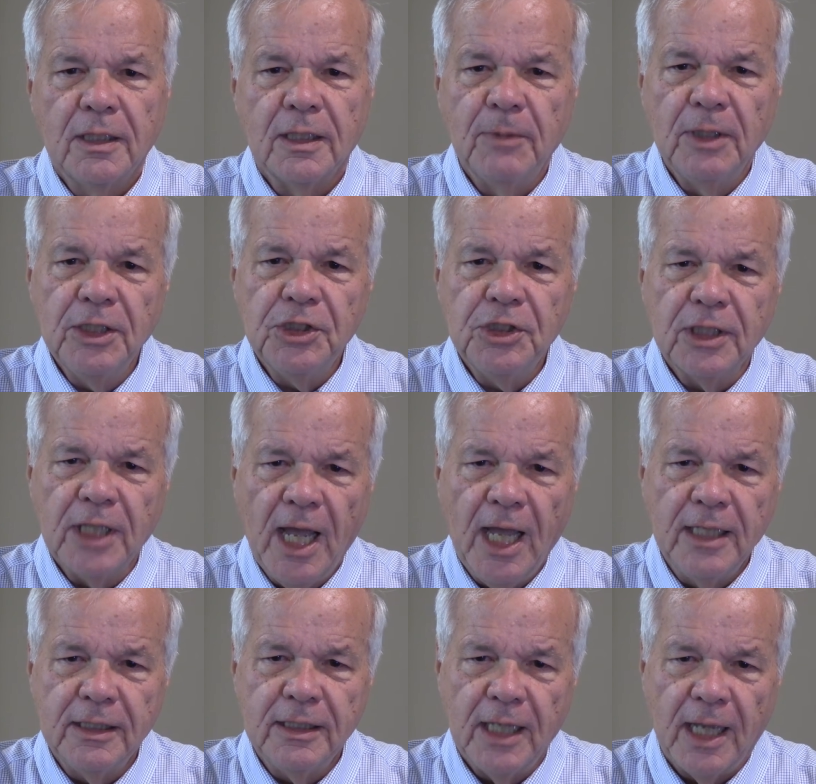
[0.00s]
The militia
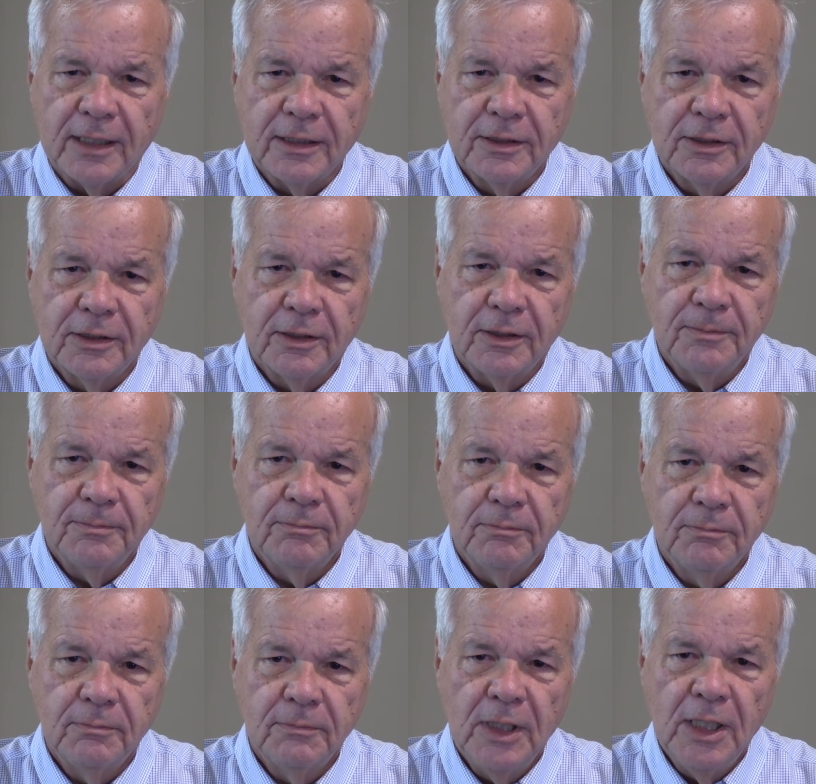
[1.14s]
context
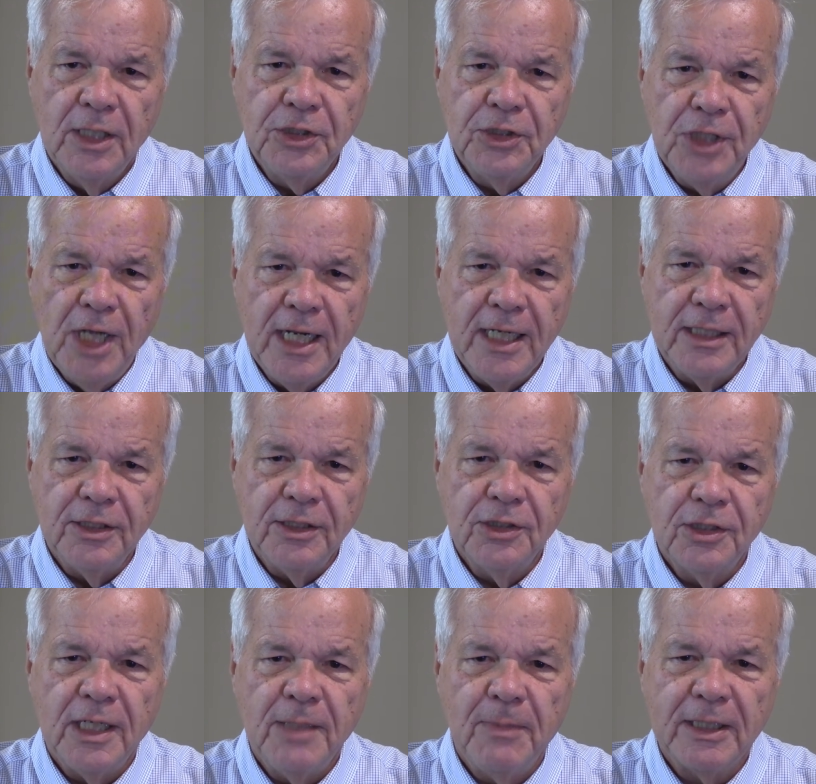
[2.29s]

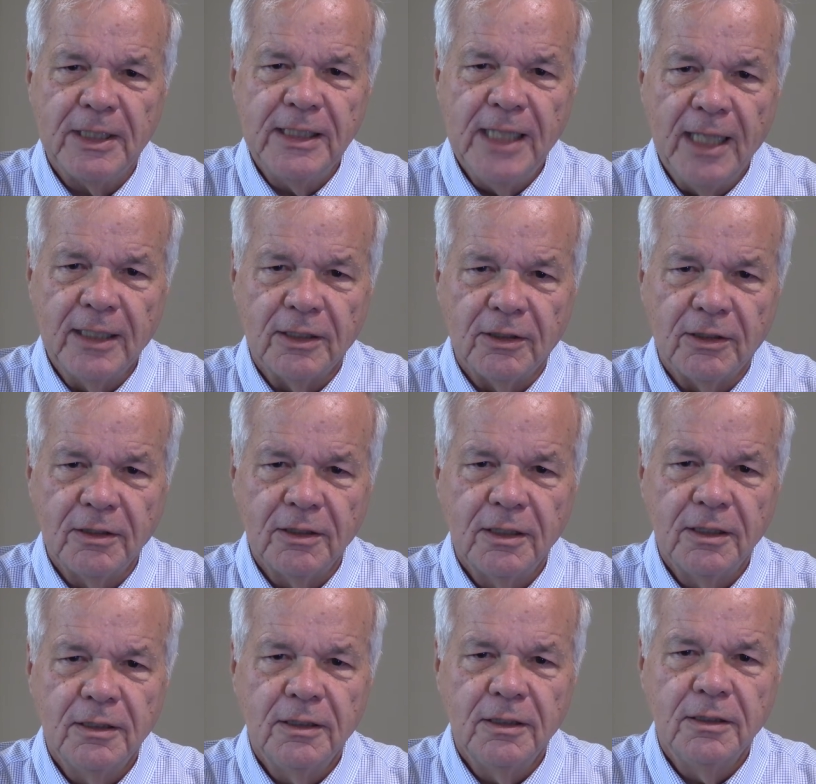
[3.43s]
changed in McDonald
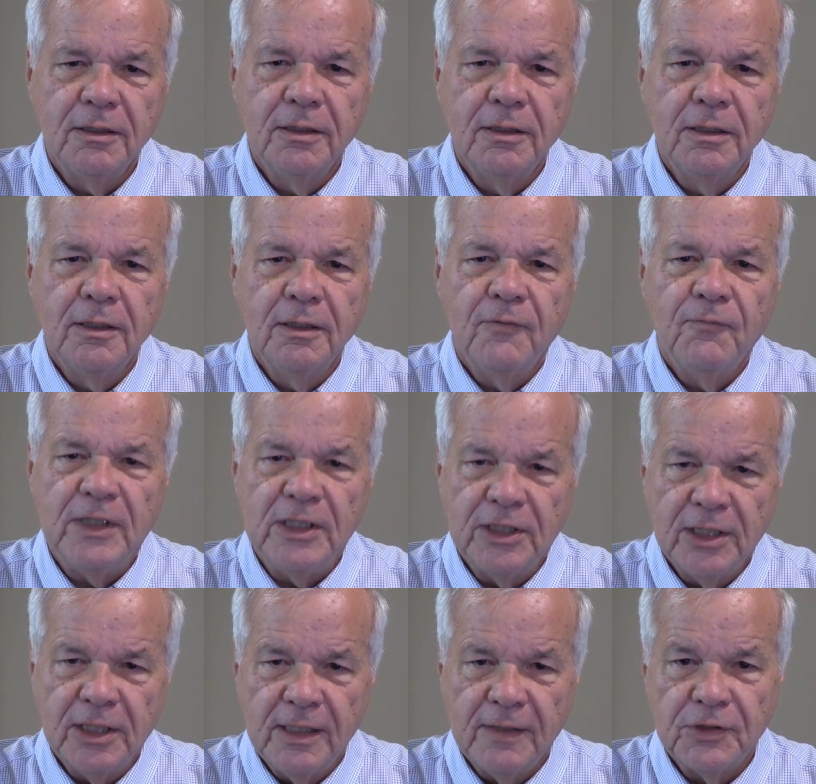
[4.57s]
v.
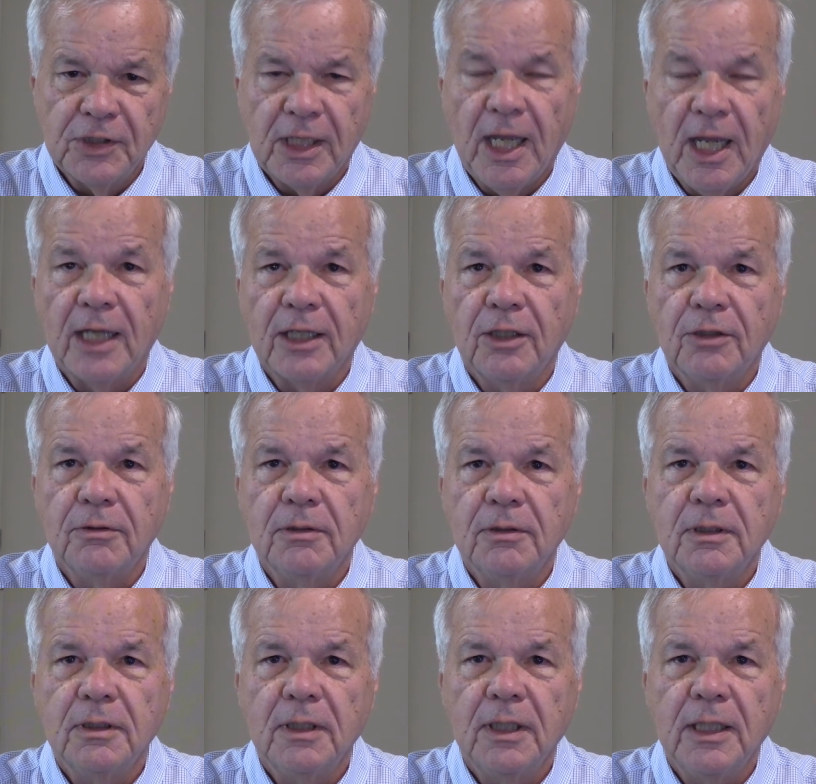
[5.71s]
City of Chicago
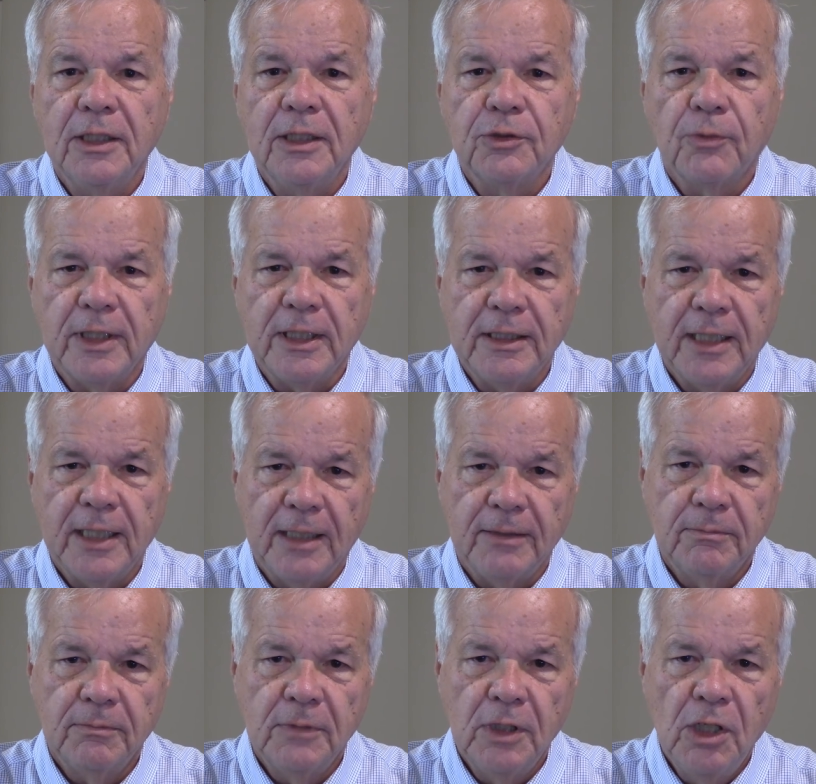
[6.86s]
in
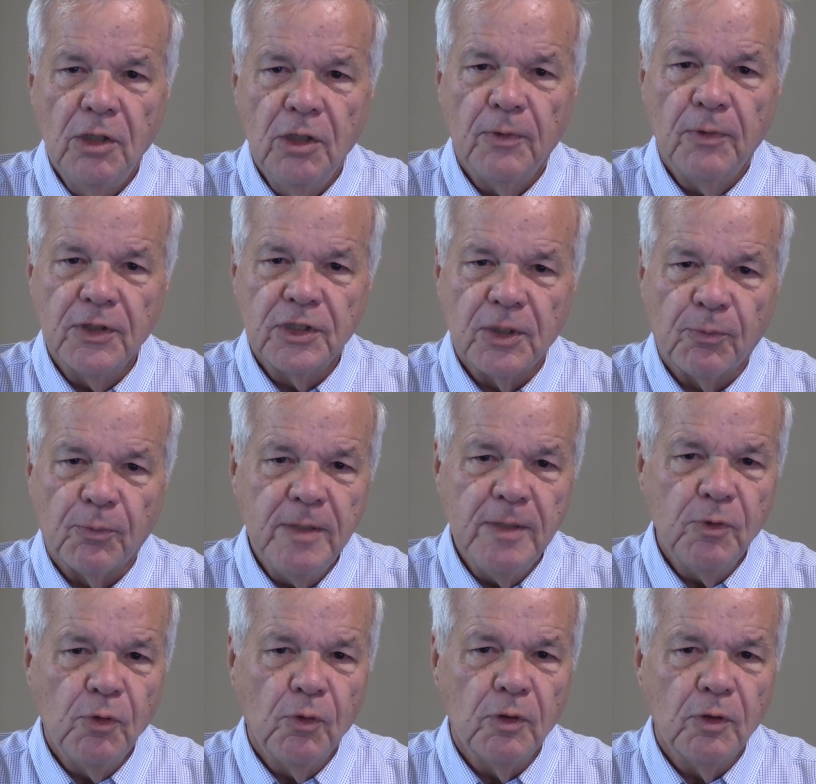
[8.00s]
2010. When the
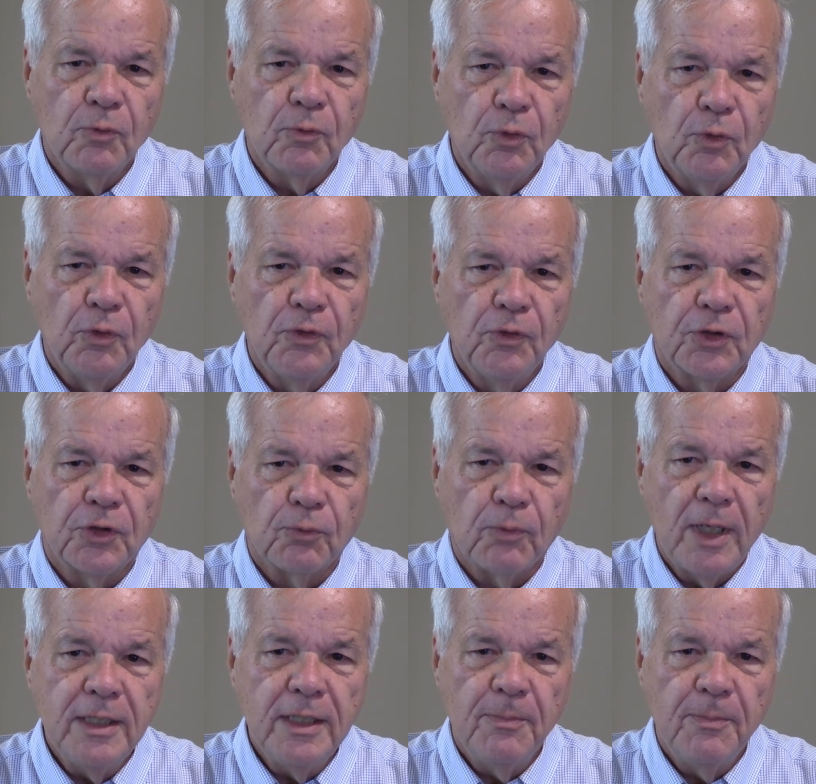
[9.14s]
Supreme Court ruled that the
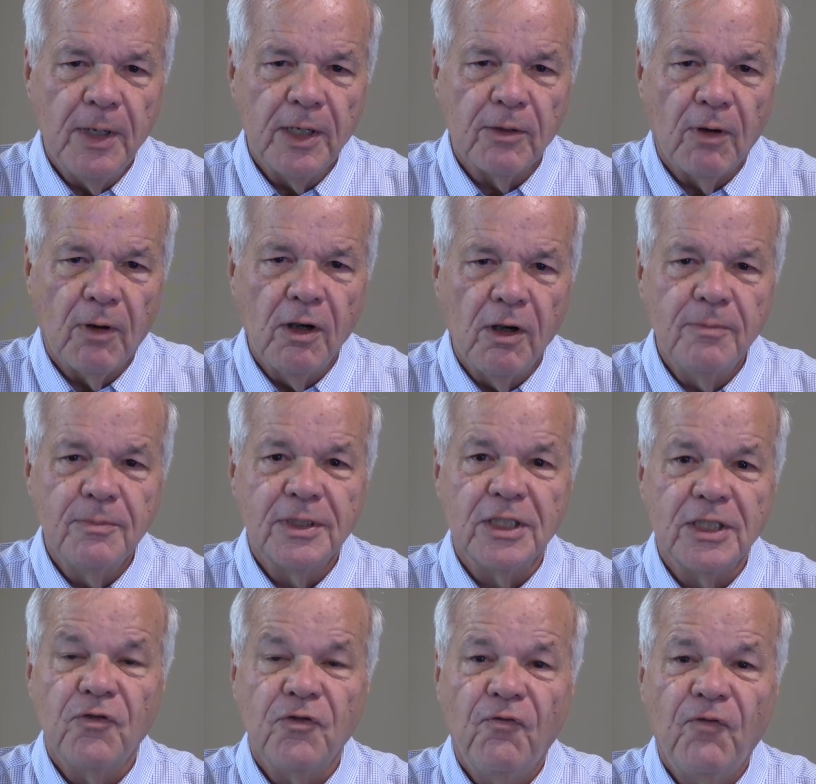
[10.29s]
right to bear arms
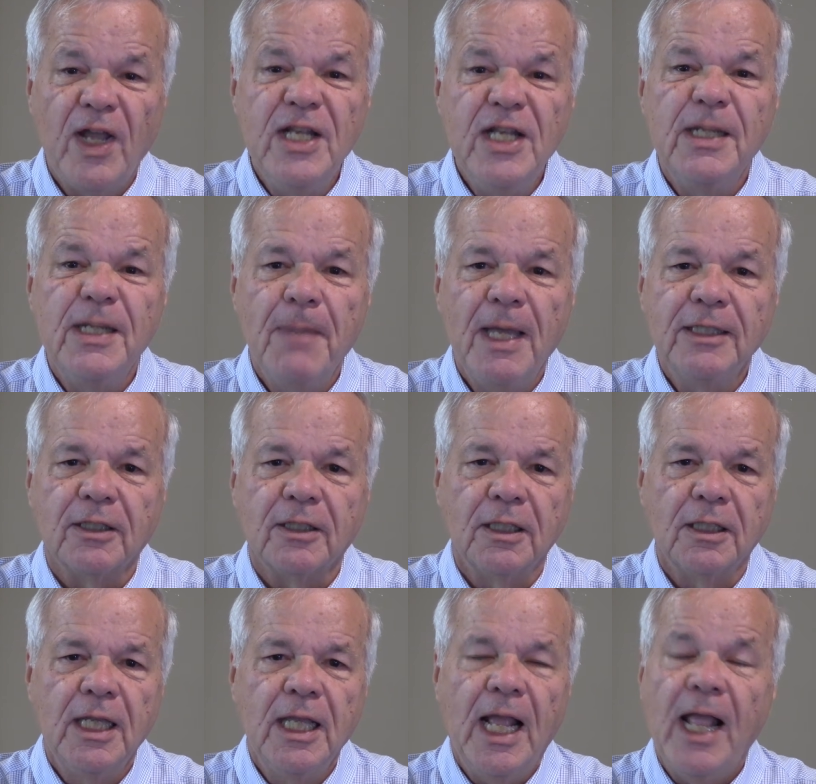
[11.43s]
is fundamental
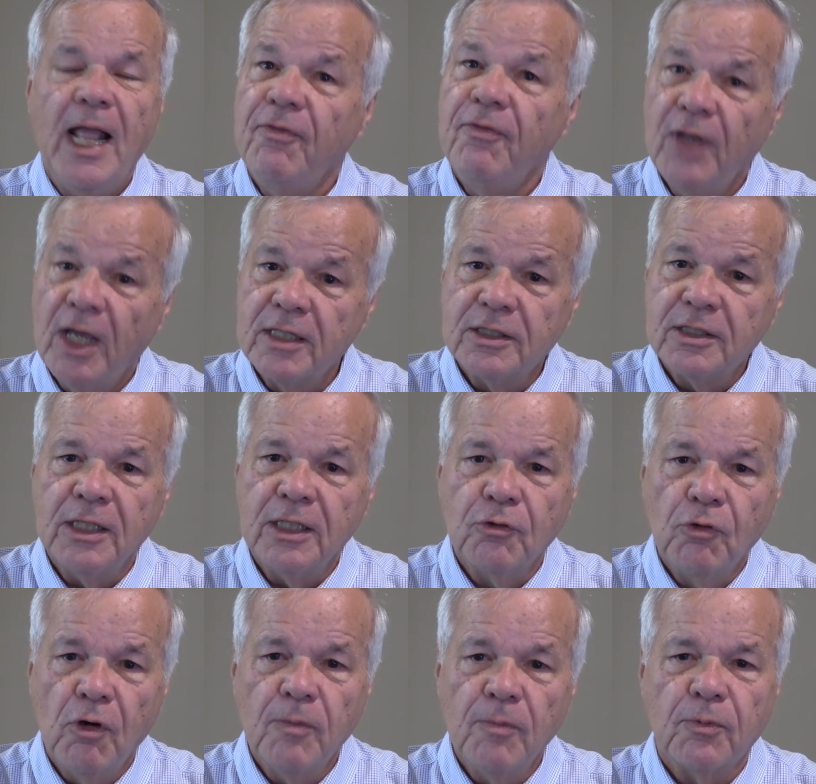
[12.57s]
and thus
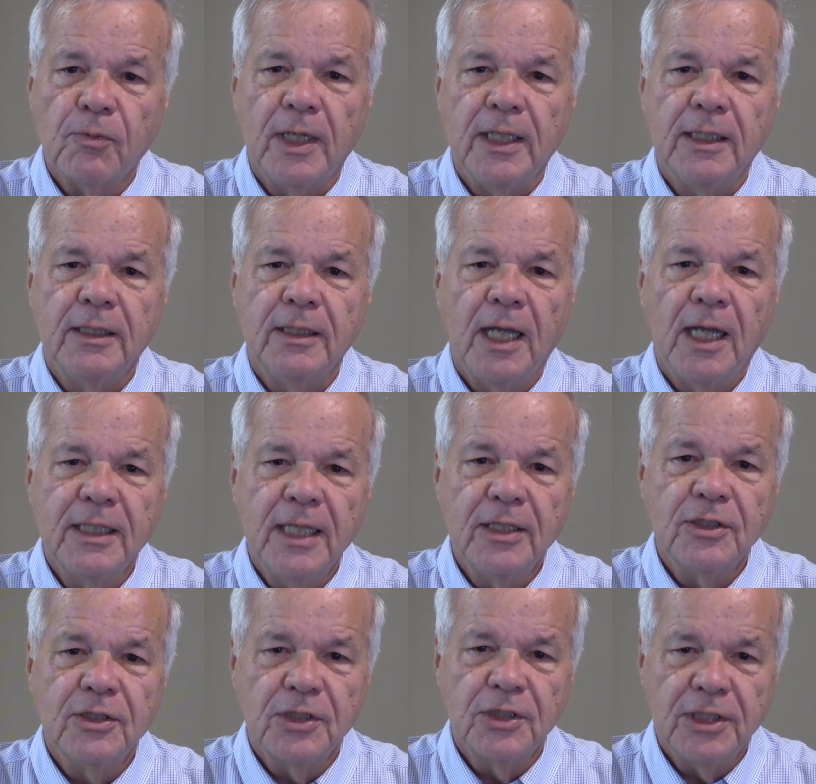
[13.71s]
incorporated
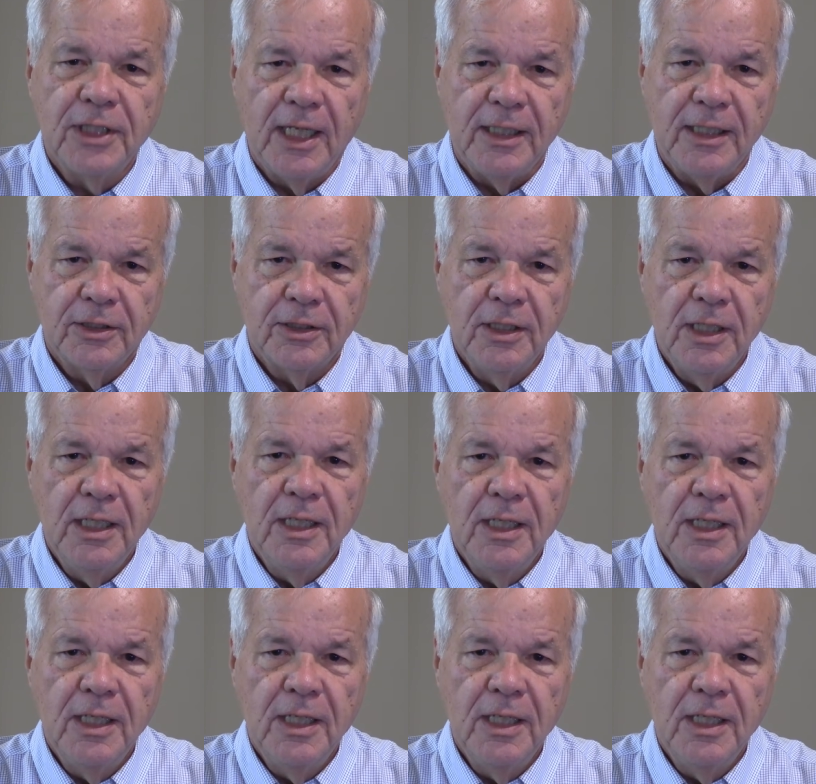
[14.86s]
against the states.